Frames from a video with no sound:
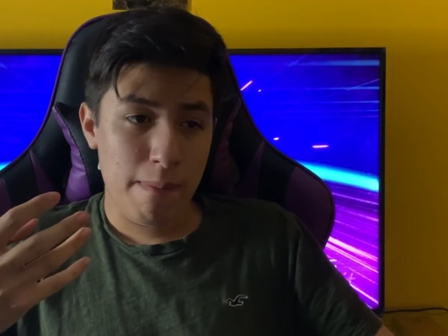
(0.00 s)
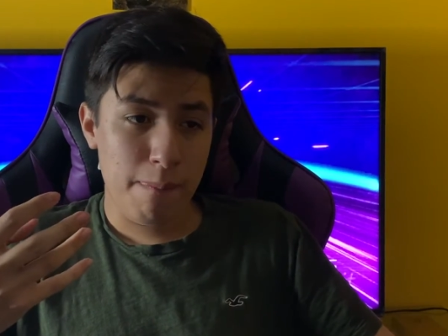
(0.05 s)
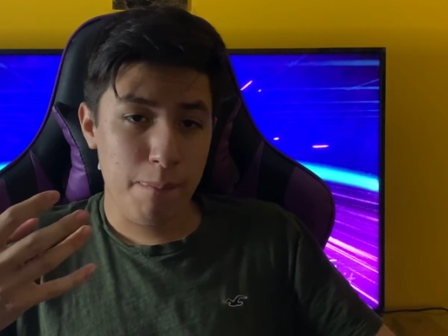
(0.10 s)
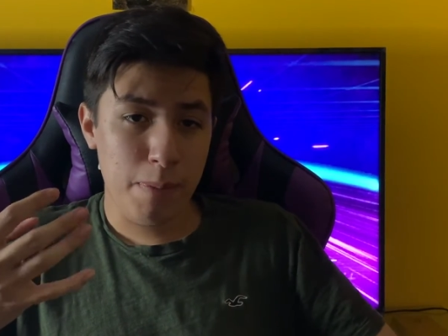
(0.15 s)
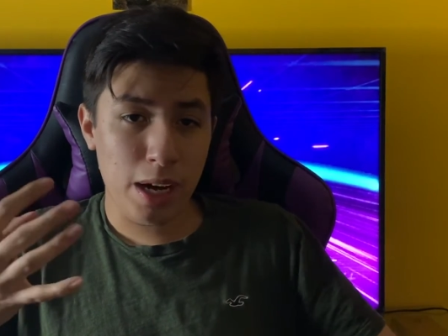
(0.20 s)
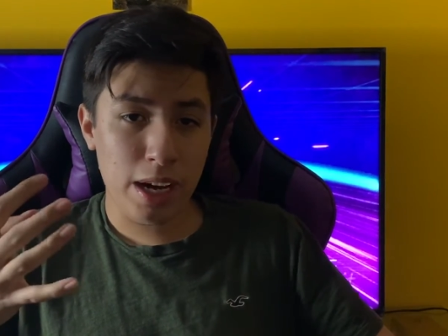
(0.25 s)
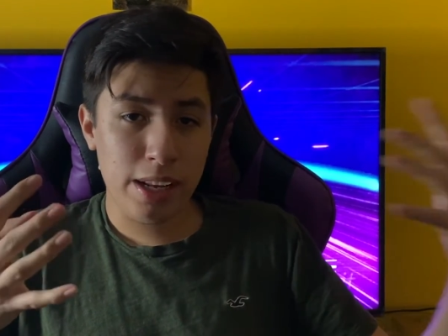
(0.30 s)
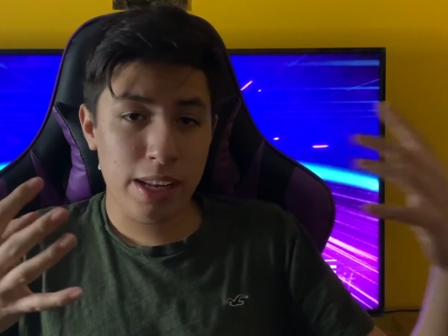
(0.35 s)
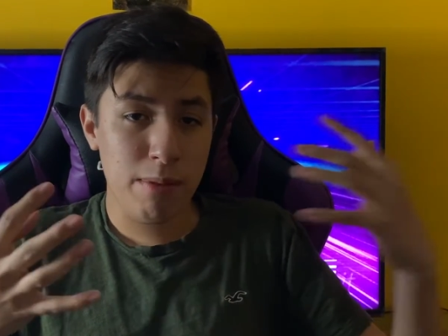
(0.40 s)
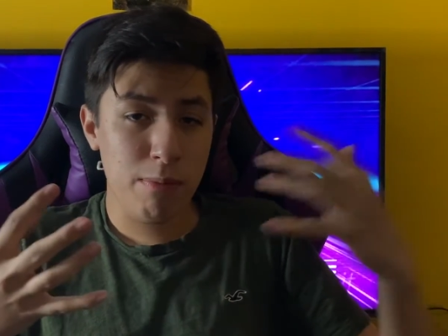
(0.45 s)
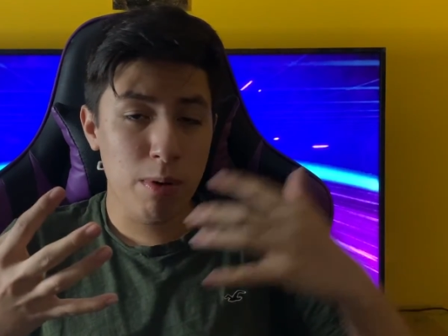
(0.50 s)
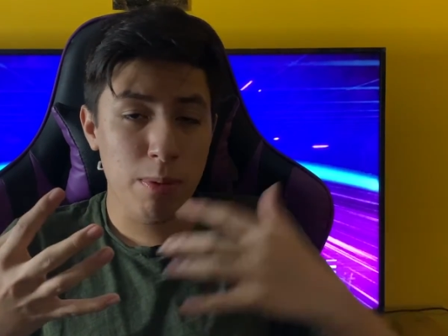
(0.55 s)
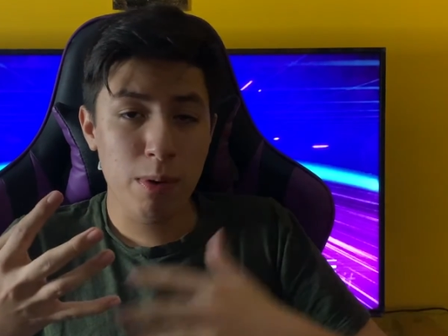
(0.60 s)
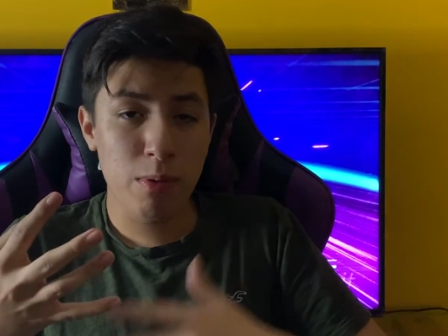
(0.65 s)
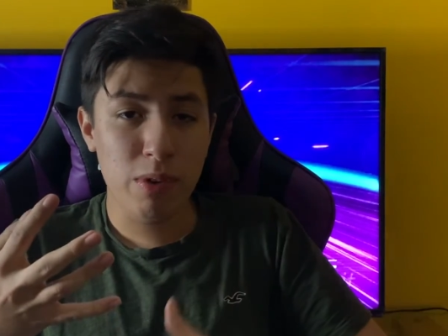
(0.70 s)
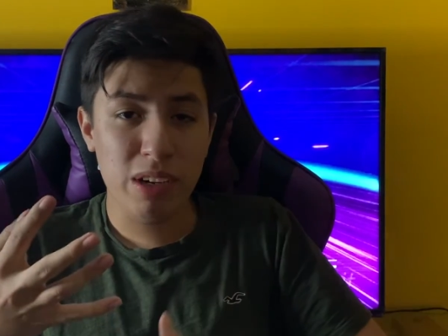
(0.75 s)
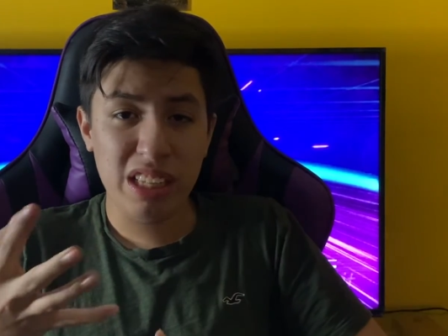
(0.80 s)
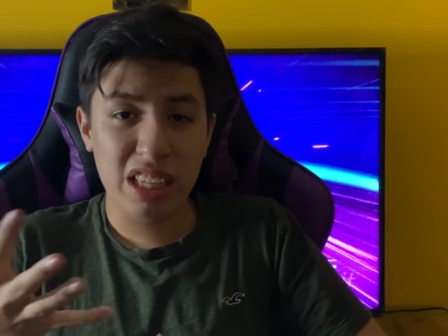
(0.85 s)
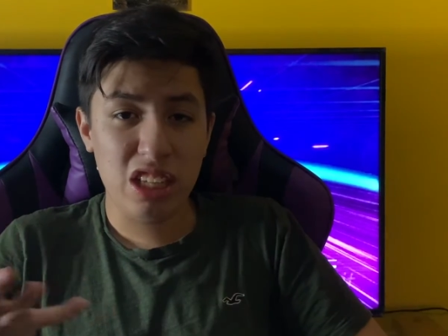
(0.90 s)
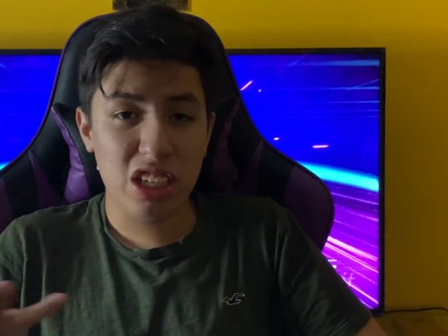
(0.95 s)
But the movie
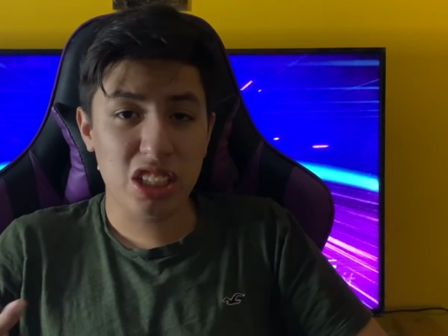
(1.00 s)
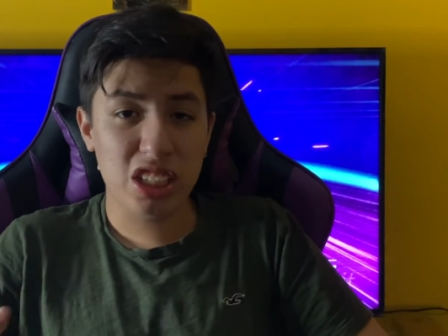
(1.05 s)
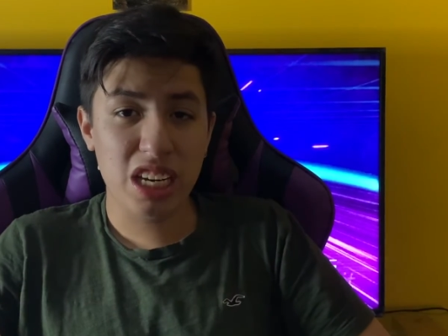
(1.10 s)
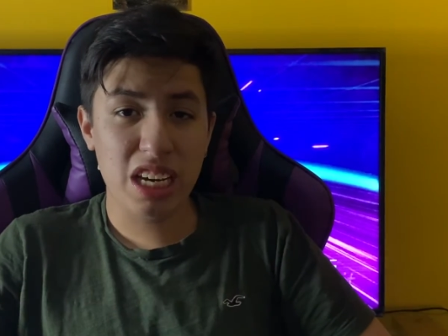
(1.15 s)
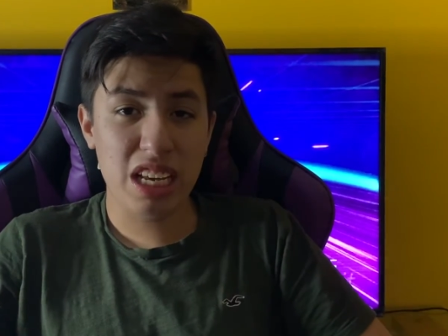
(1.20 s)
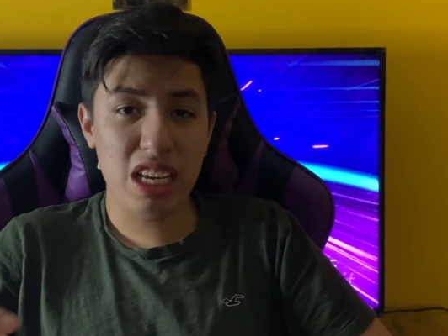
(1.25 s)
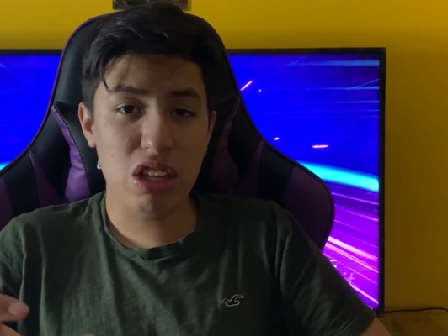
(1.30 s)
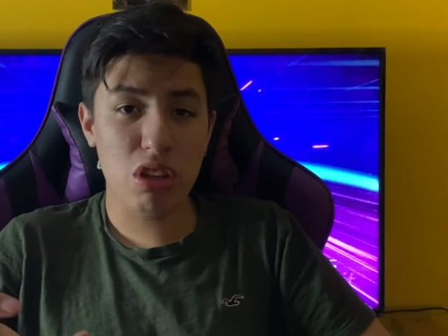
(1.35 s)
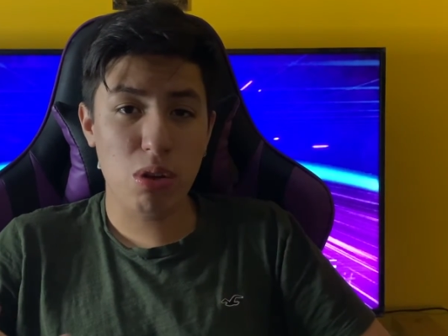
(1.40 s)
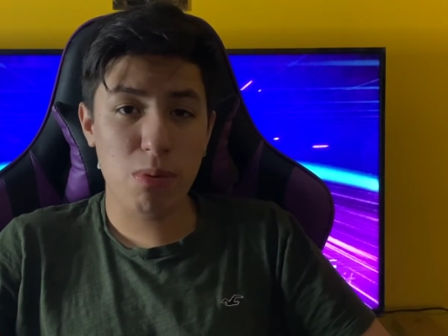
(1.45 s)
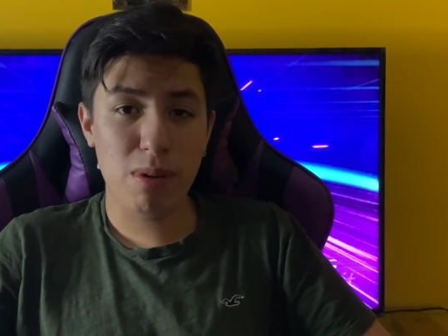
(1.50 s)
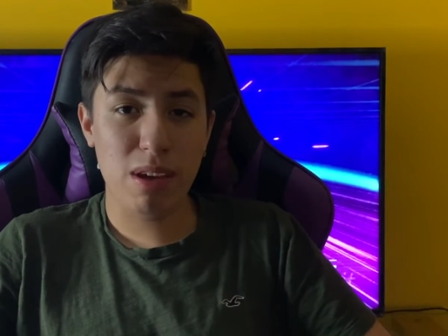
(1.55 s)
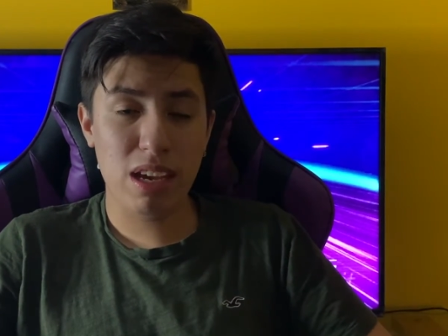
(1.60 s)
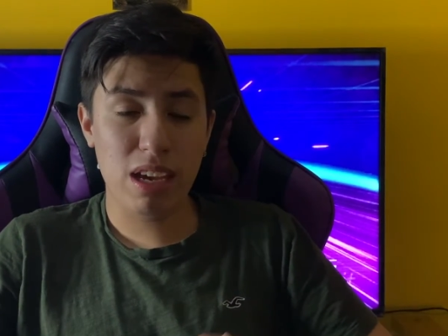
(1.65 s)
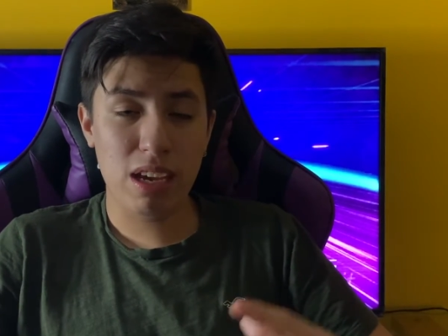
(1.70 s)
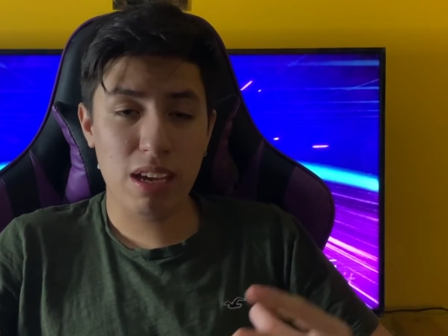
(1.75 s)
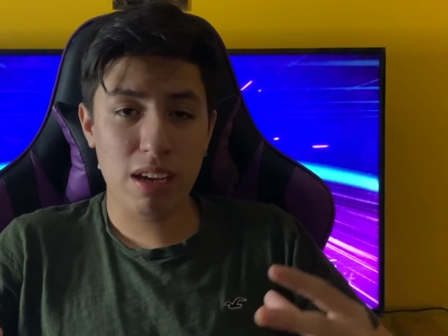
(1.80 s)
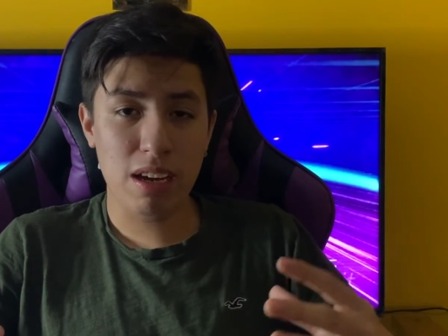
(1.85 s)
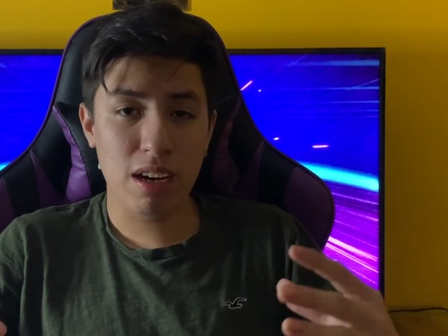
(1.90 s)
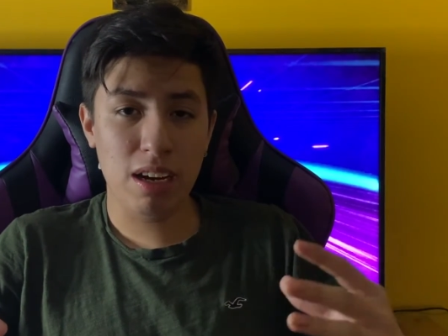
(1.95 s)
really doesn't need to
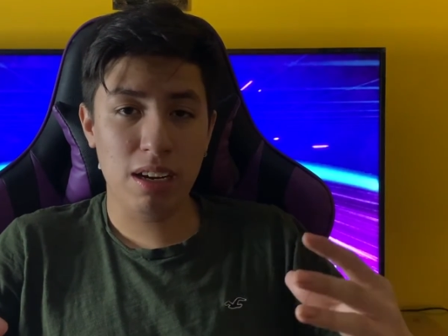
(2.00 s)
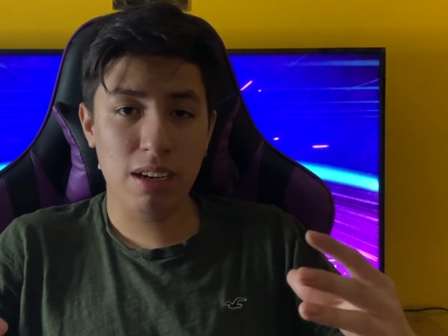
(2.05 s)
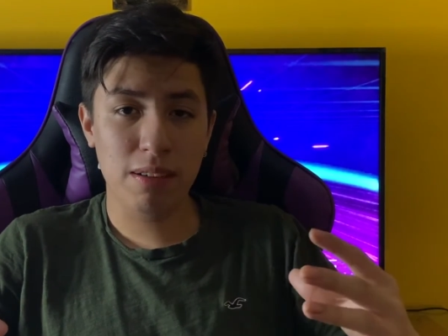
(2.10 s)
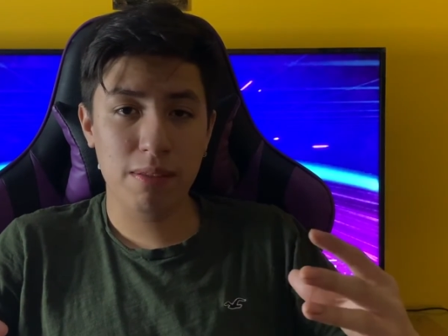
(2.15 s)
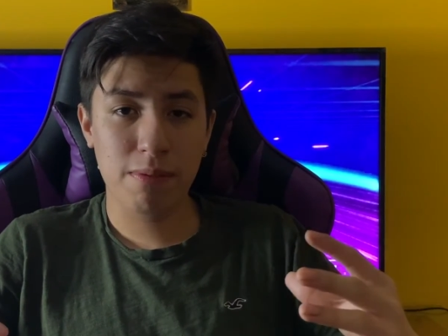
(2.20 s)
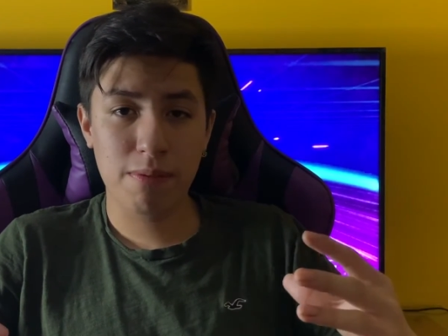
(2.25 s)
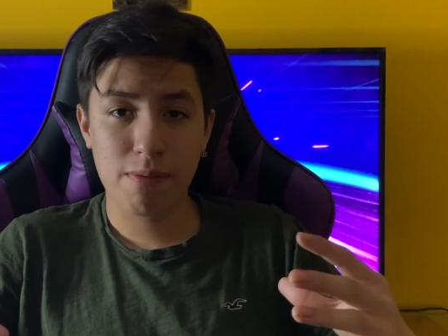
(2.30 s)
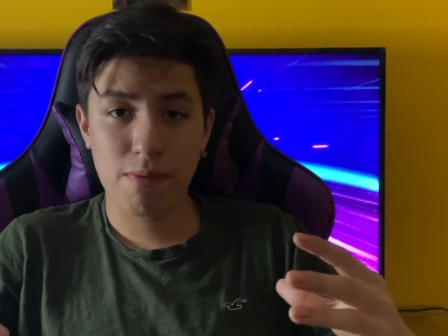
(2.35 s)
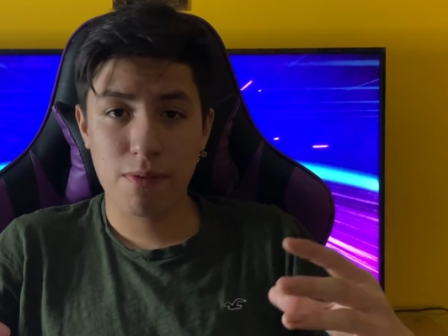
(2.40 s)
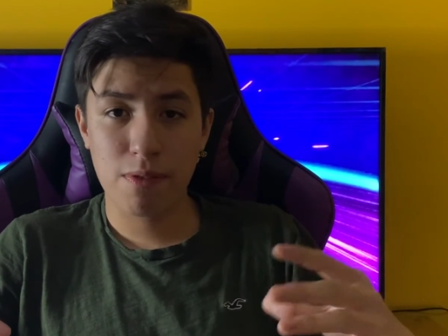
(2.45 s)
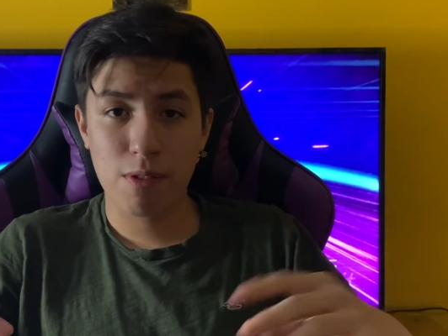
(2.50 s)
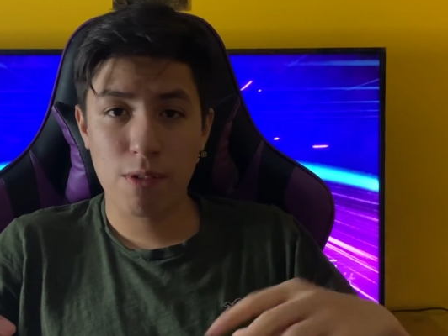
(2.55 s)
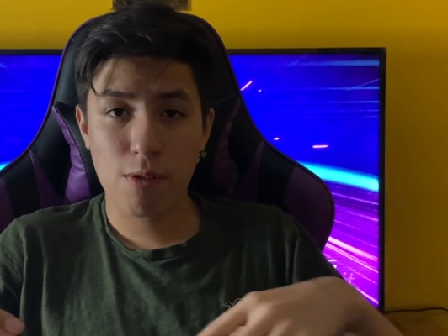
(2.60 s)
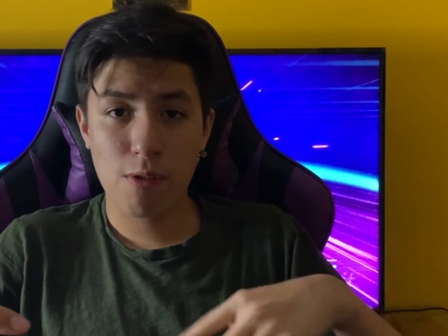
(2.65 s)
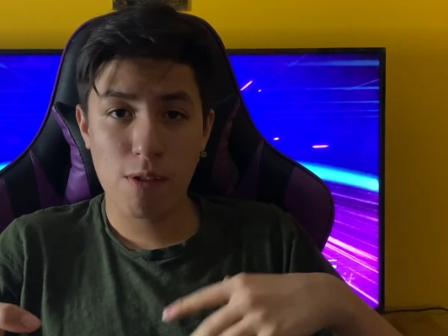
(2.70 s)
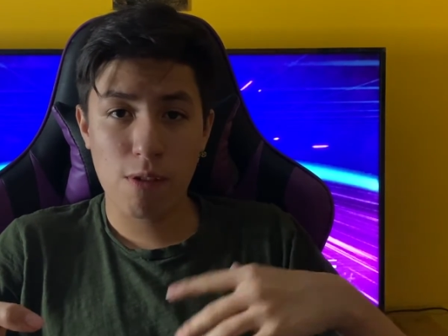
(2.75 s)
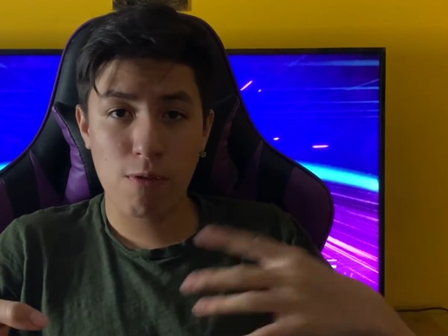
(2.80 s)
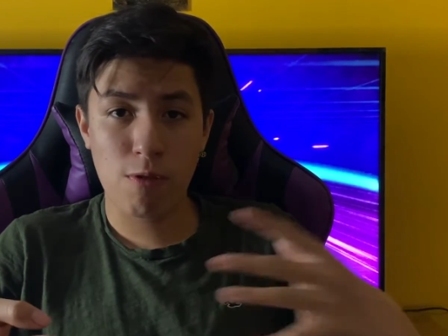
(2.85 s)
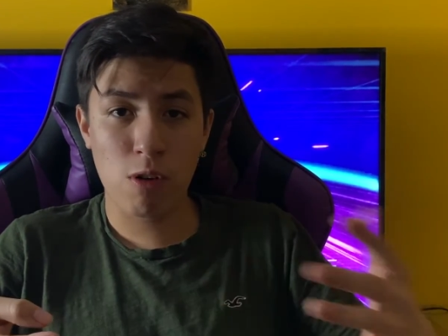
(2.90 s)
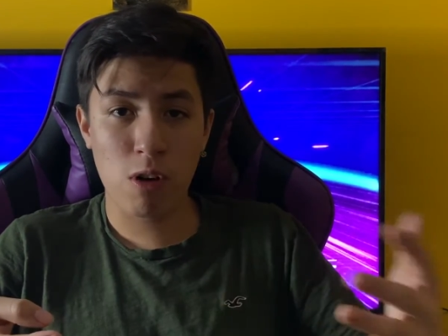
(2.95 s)
be
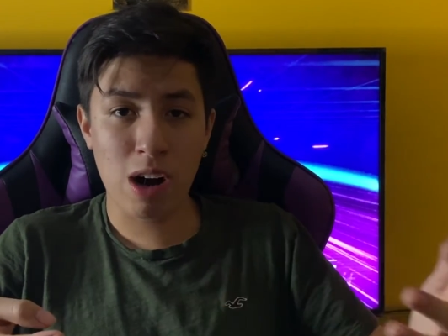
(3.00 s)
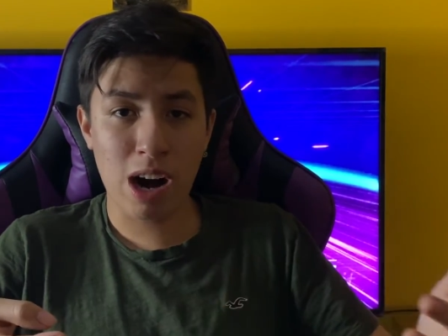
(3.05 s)
4